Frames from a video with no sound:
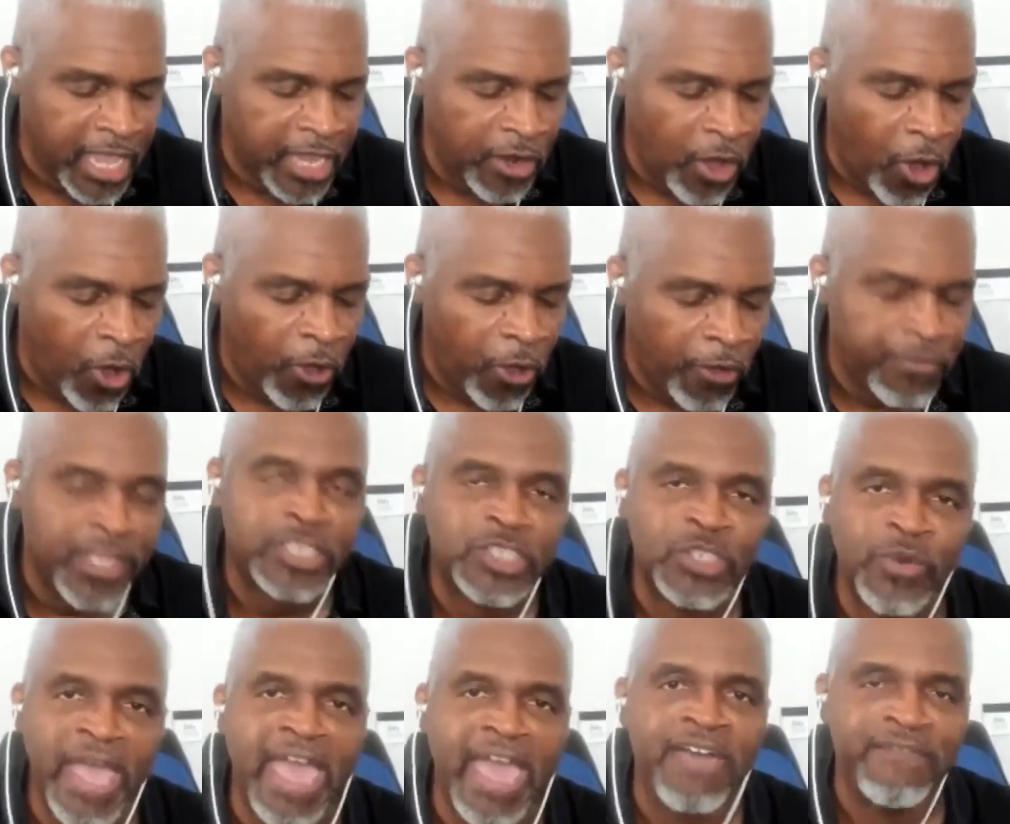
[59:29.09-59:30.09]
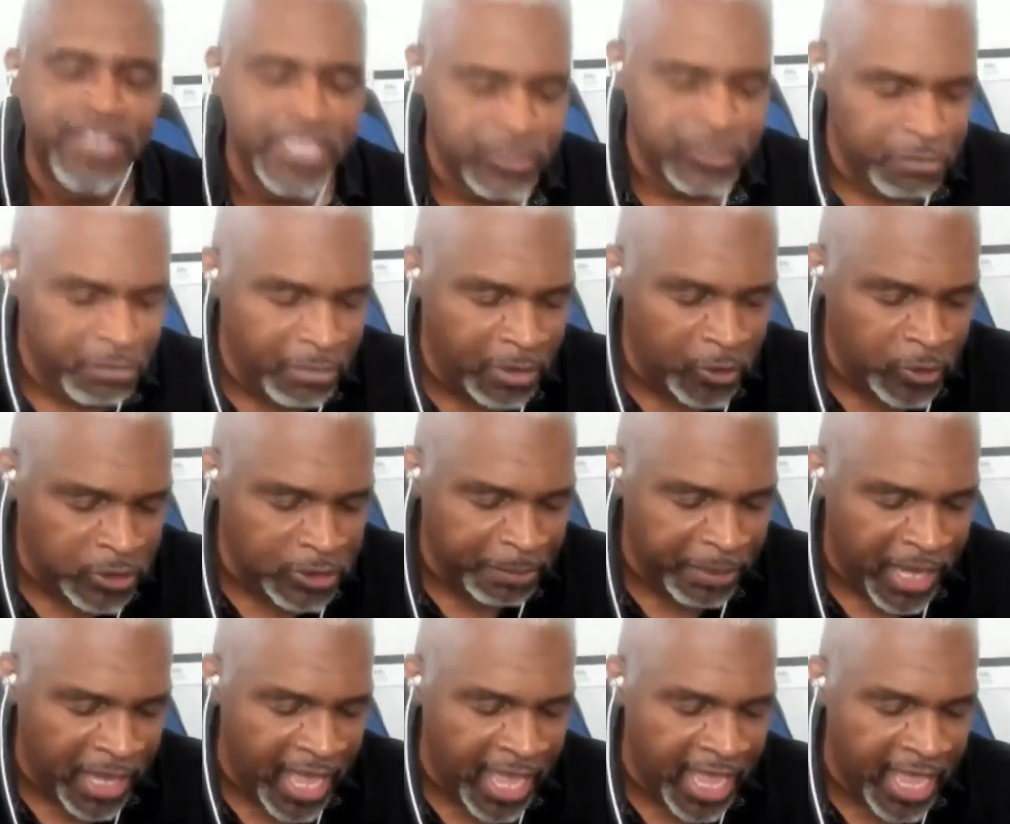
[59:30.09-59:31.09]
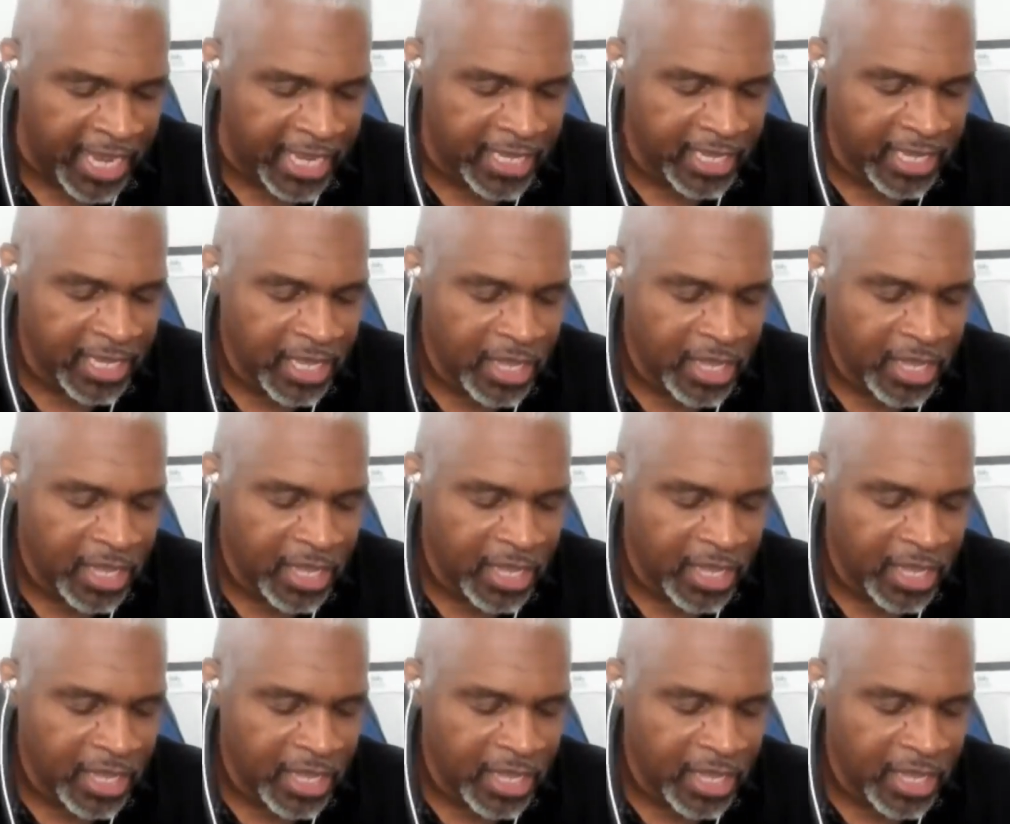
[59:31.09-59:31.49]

And all that you have is multiplying.